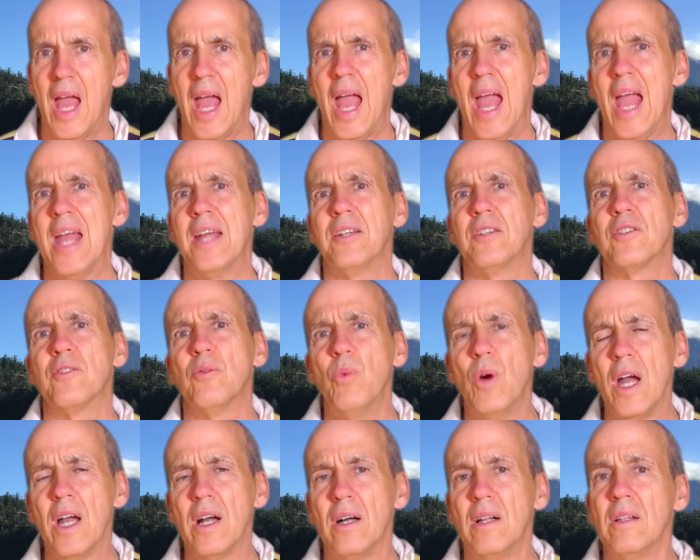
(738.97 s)
And as
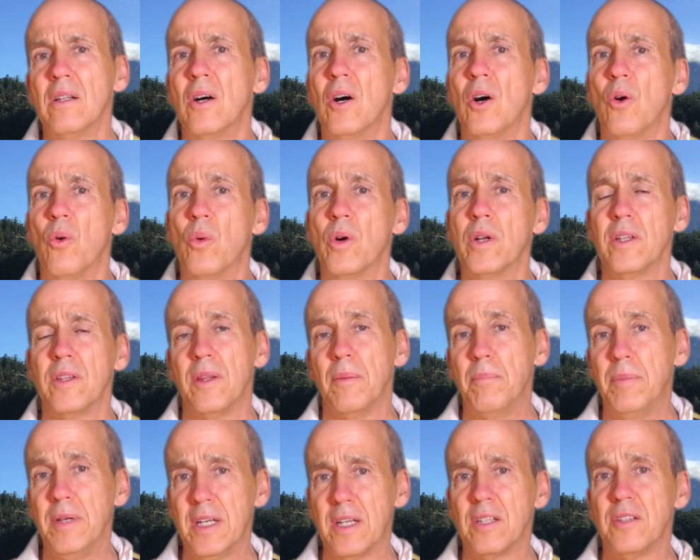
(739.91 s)
well, one of the
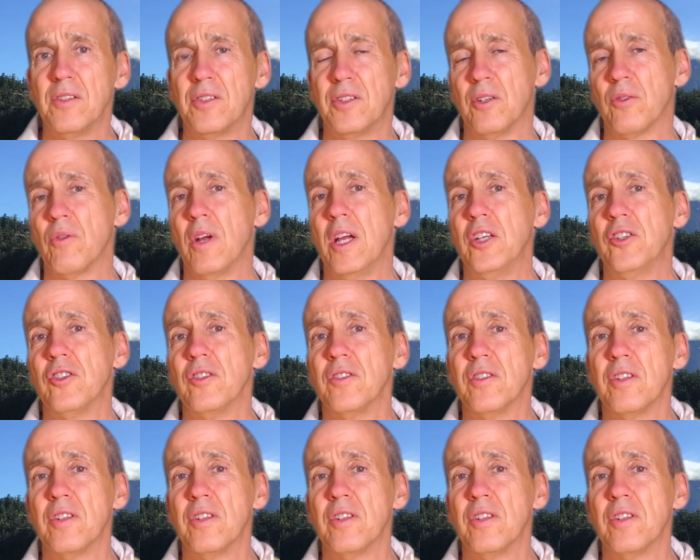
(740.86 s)
big considerations,